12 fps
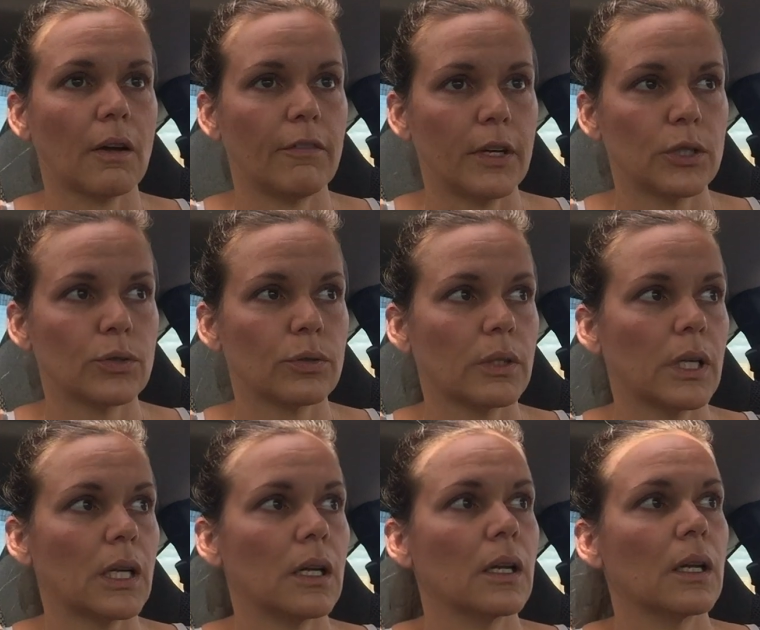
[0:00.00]

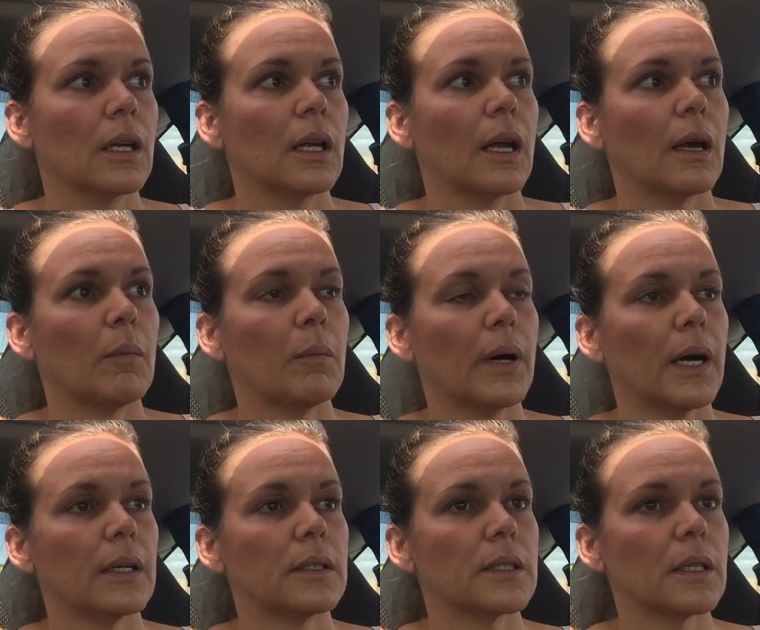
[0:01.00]
eventually.
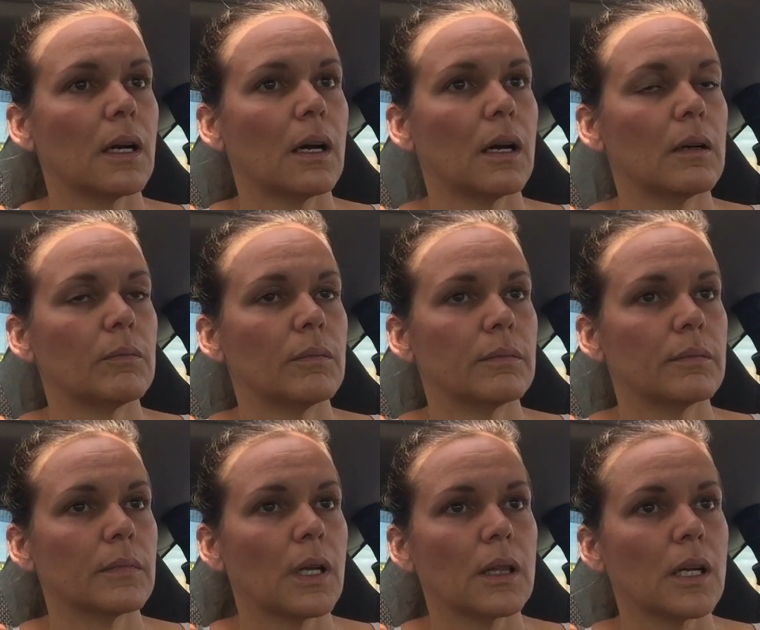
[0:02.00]
But
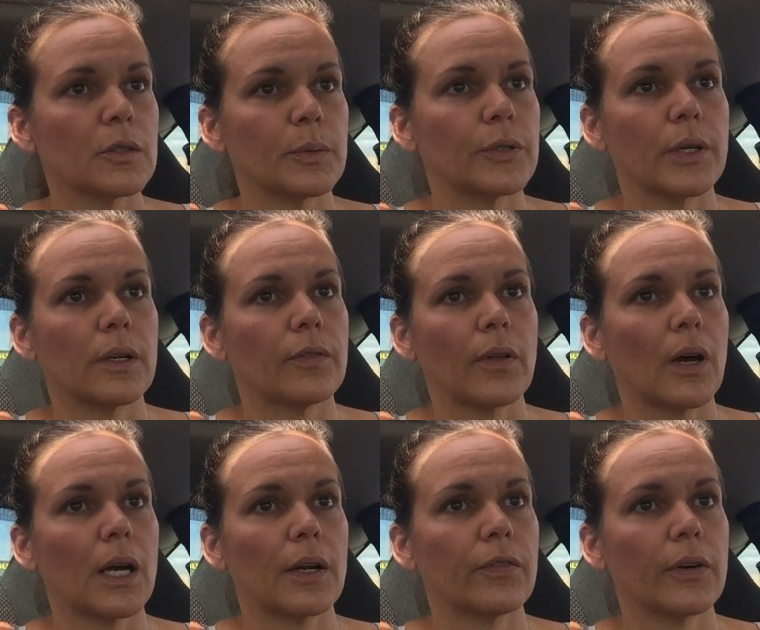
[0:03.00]
I lost my train of
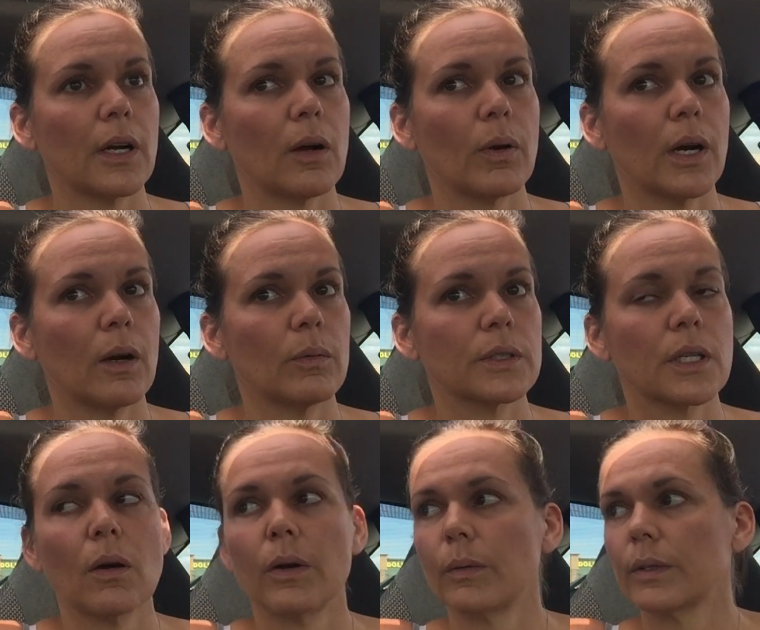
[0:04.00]
thought. I forgot where I was
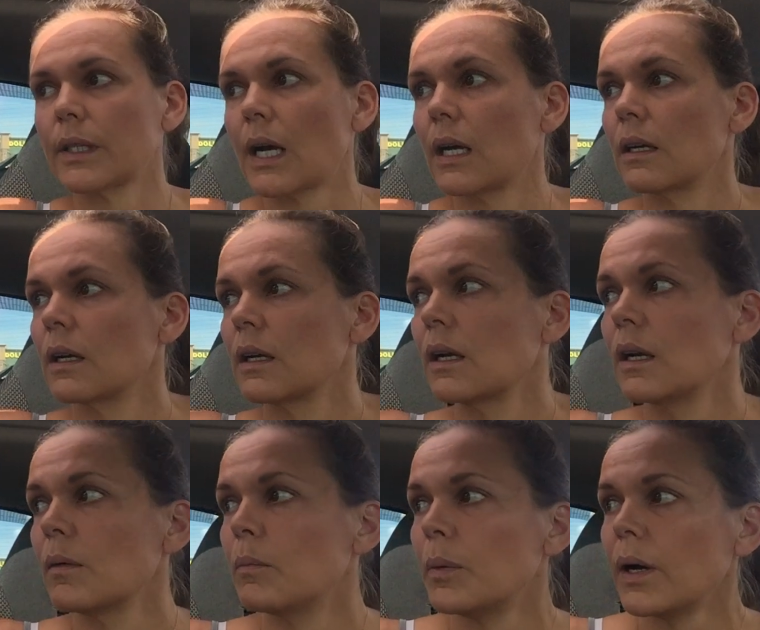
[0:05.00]
going with that.
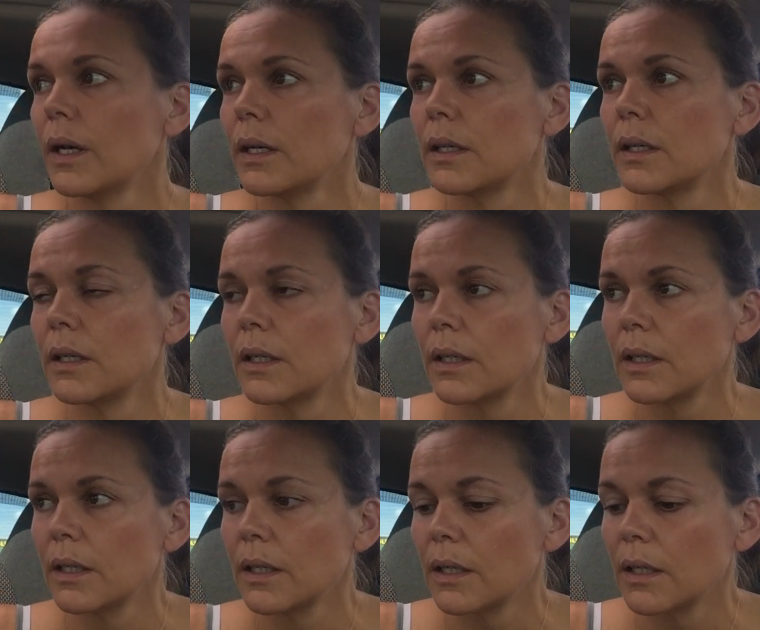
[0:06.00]
But
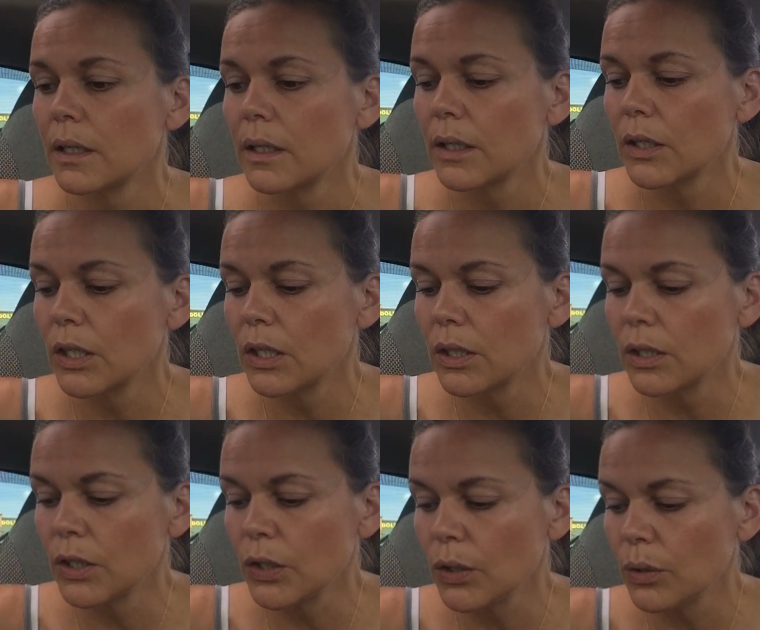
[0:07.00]

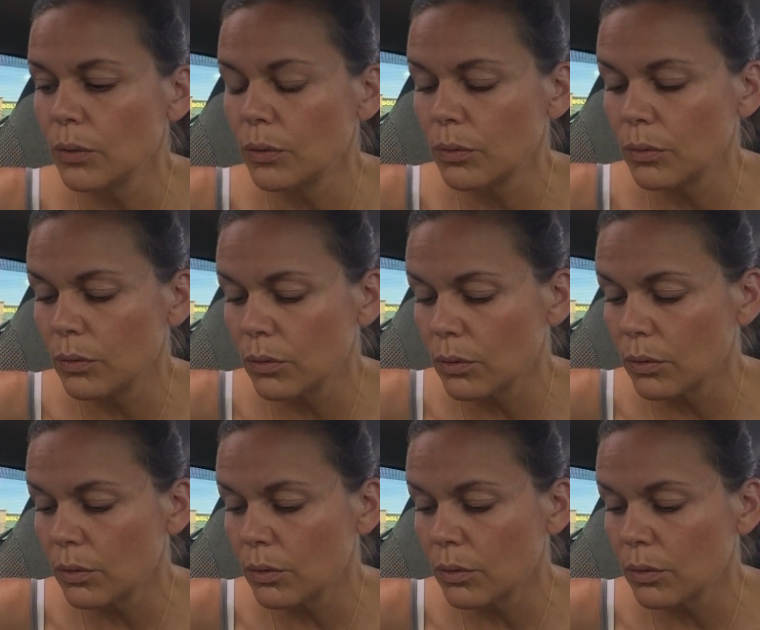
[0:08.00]
you